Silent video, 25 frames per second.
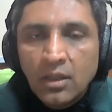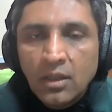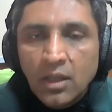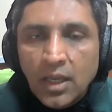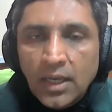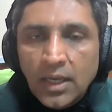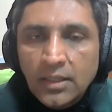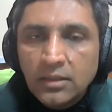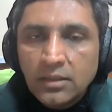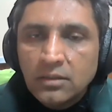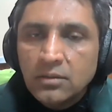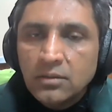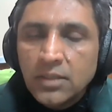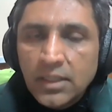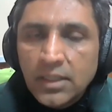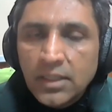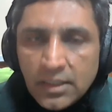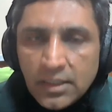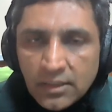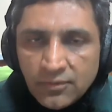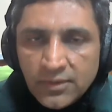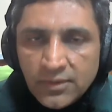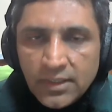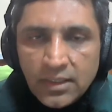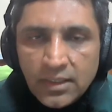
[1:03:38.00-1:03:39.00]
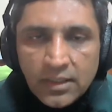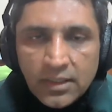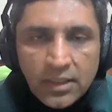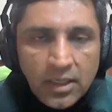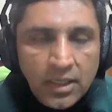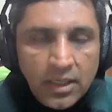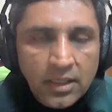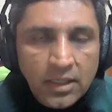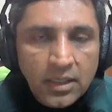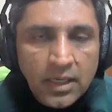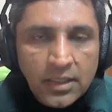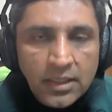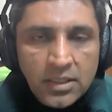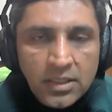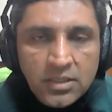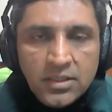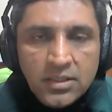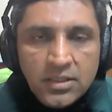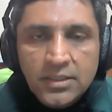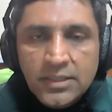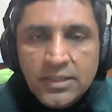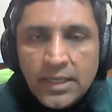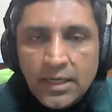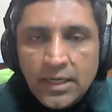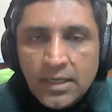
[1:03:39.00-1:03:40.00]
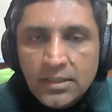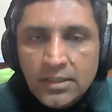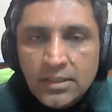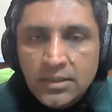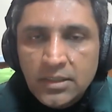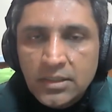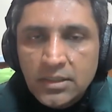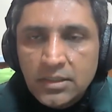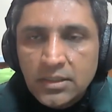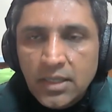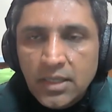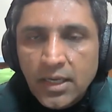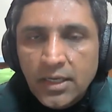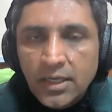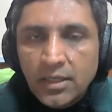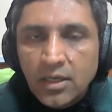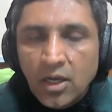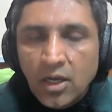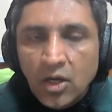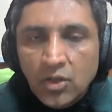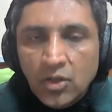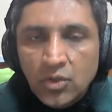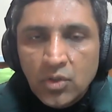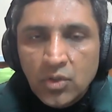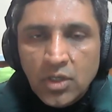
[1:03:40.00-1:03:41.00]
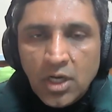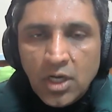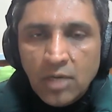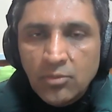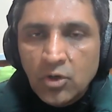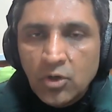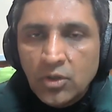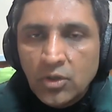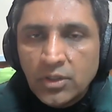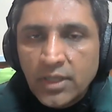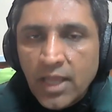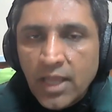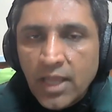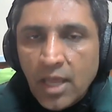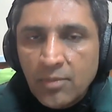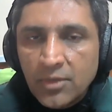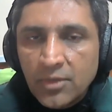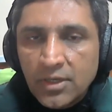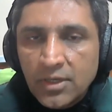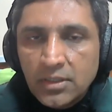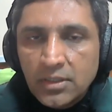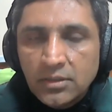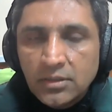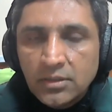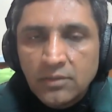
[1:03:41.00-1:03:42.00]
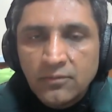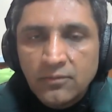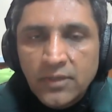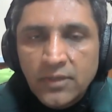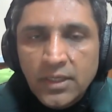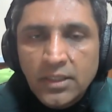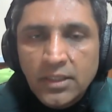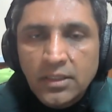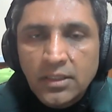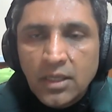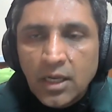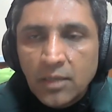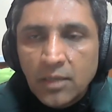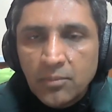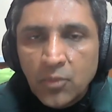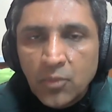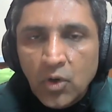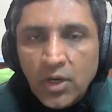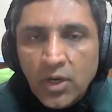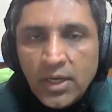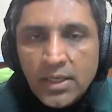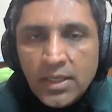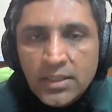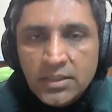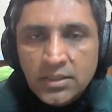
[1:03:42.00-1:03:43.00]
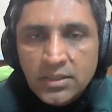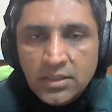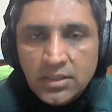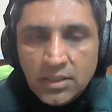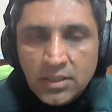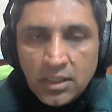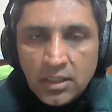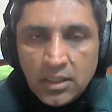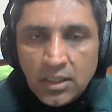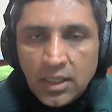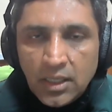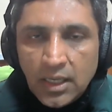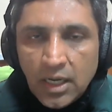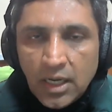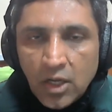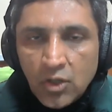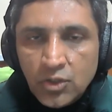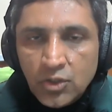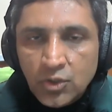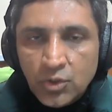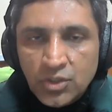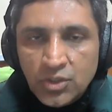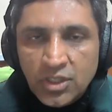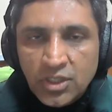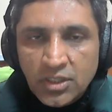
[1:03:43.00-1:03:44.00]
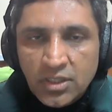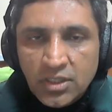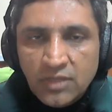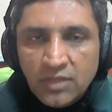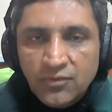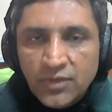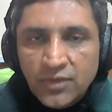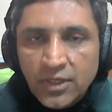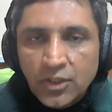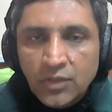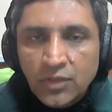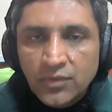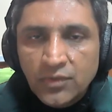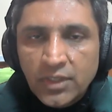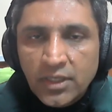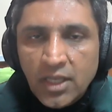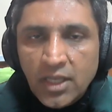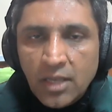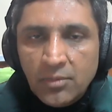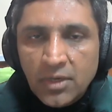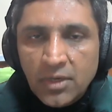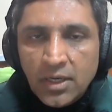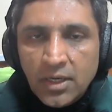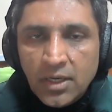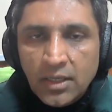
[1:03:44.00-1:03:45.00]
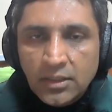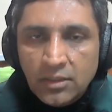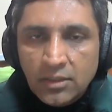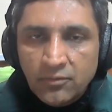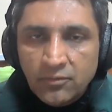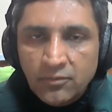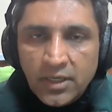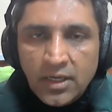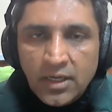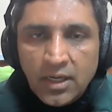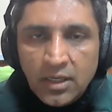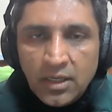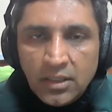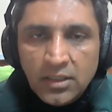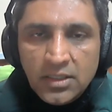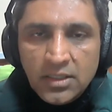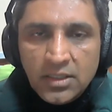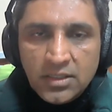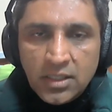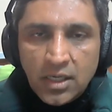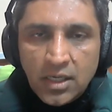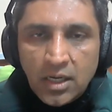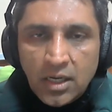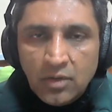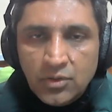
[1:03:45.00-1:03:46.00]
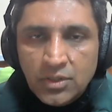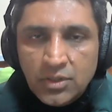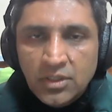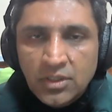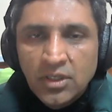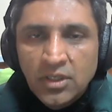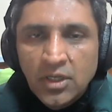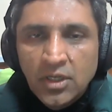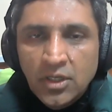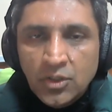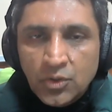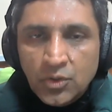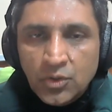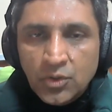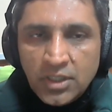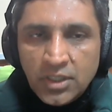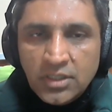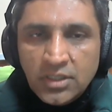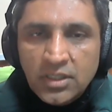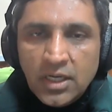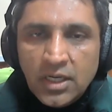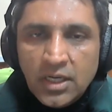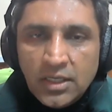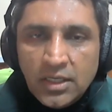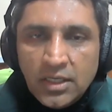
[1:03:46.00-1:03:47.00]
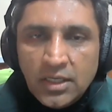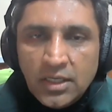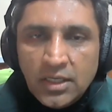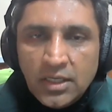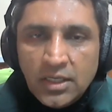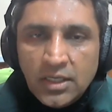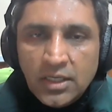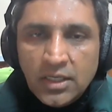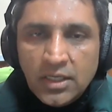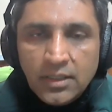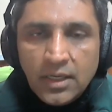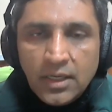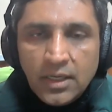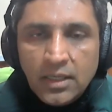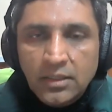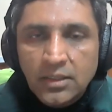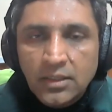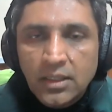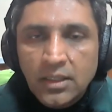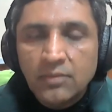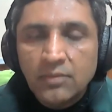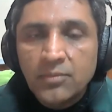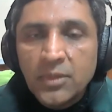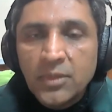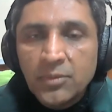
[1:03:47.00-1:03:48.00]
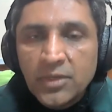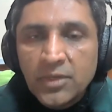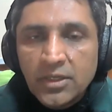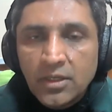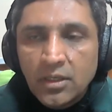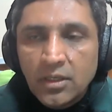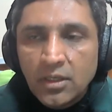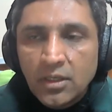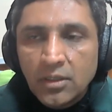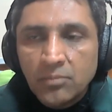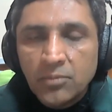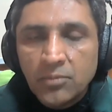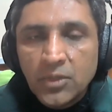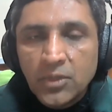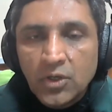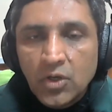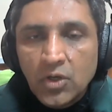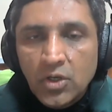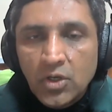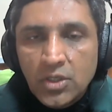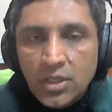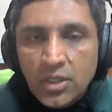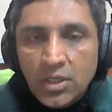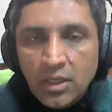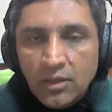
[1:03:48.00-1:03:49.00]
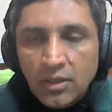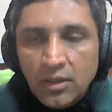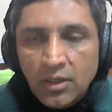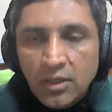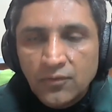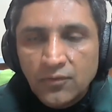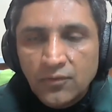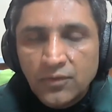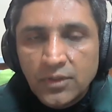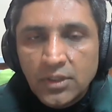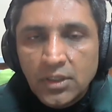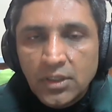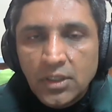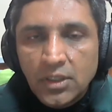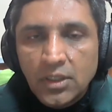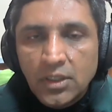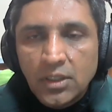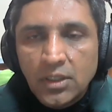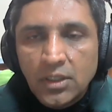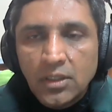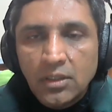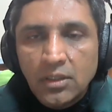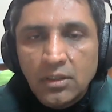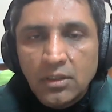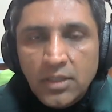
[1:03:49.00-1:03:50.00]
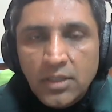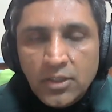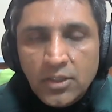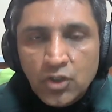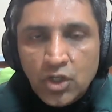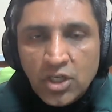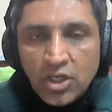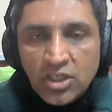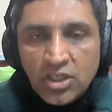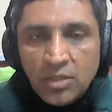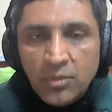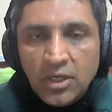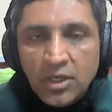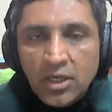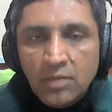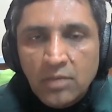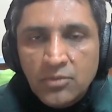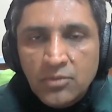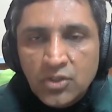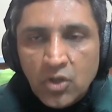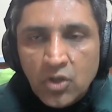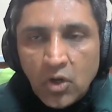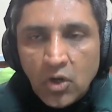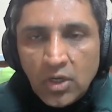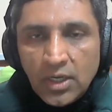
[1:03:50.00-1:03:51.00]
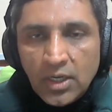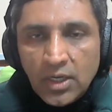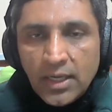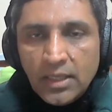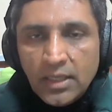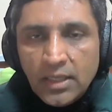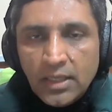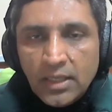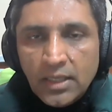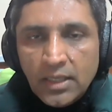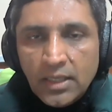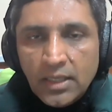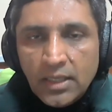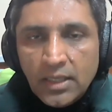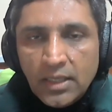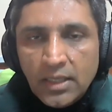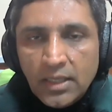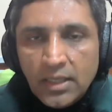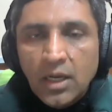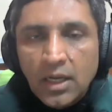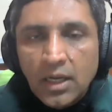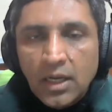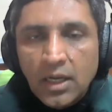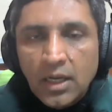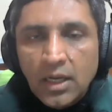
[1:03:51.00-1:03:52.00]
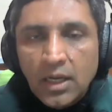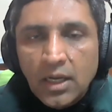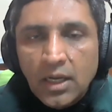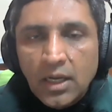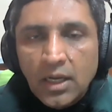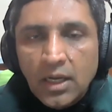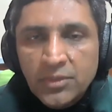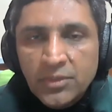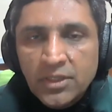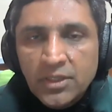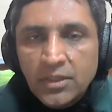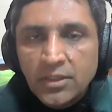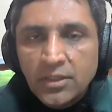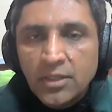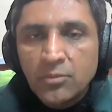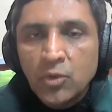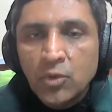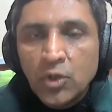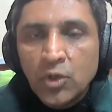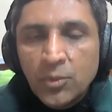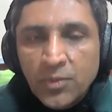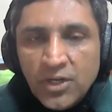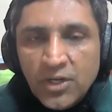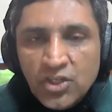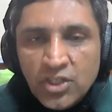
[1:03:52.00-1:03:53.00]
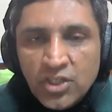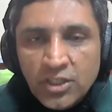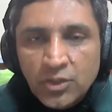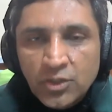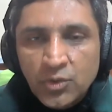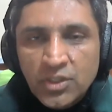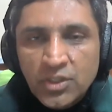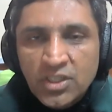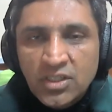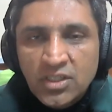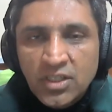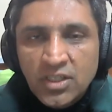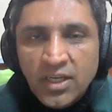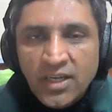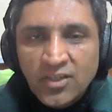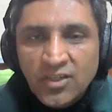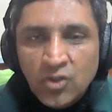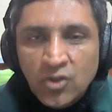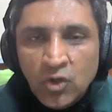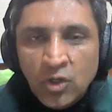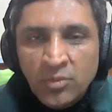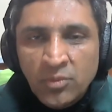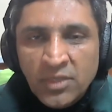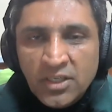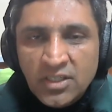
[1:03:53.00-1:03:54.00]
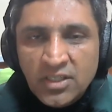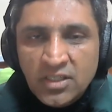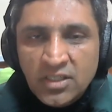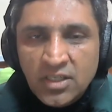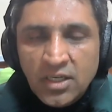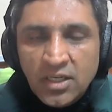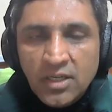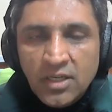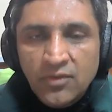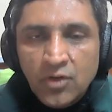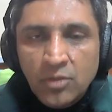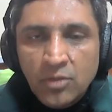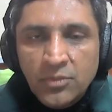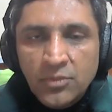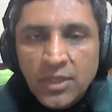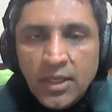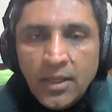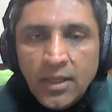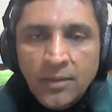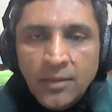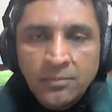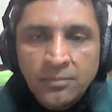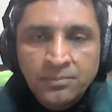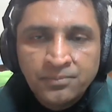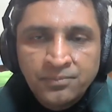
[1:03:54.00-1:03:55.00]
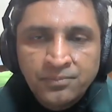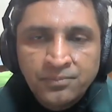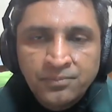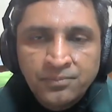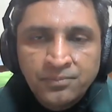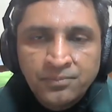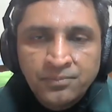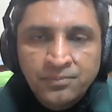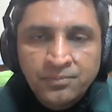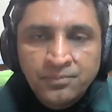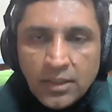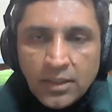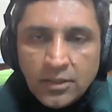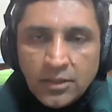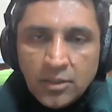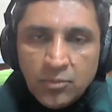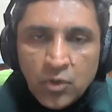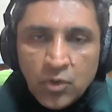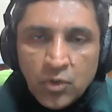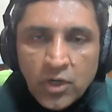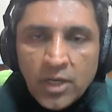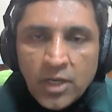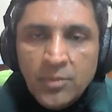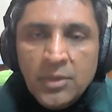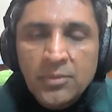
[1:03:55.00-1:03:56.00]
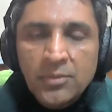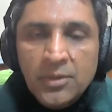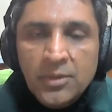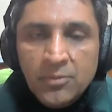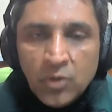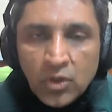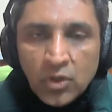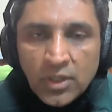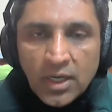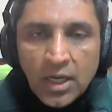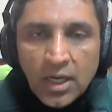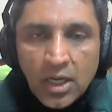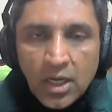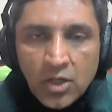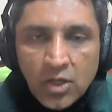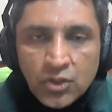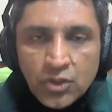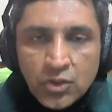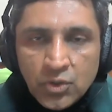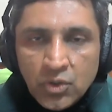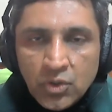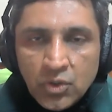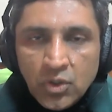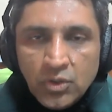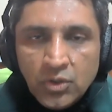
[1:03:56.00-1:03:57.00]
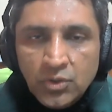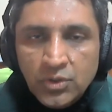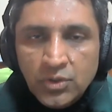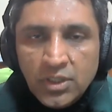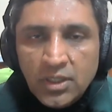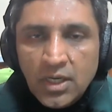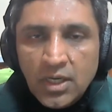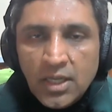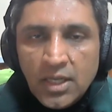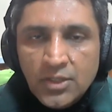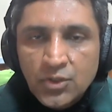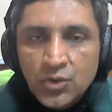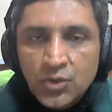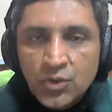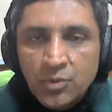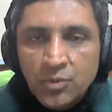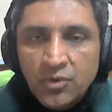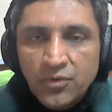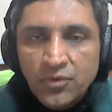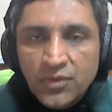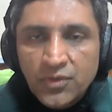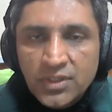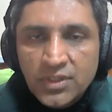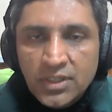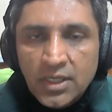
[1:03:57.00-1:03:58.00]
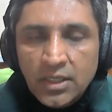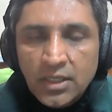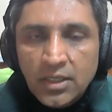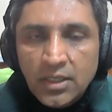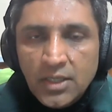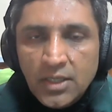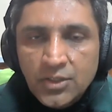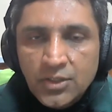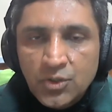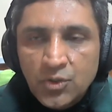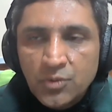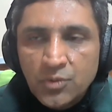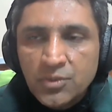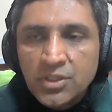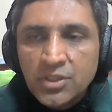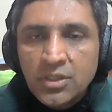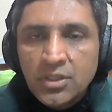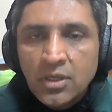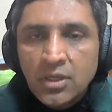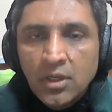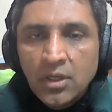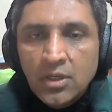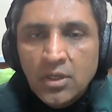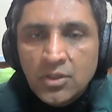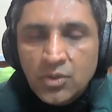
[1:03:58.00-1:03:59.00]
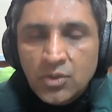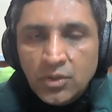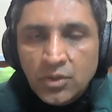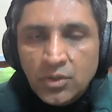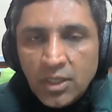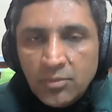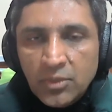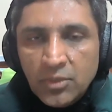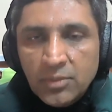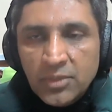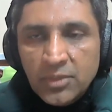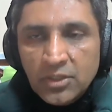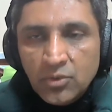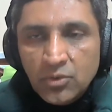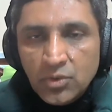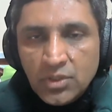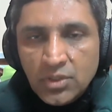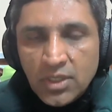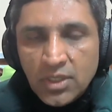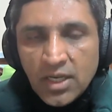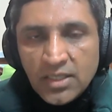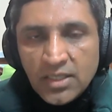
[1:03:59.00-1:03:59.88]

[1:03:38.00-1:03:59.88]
And there are definitely additional challenges like how you come on camera, the way a boy is uh, allowed to sit in front of the camera and the way a girl is allowed to sit are different and there may be uh, because if the education becomes online a girl may be under more pressure to stay at home and study from there and the boy may be more allowed to go to the classroom physical classrooms so there may be those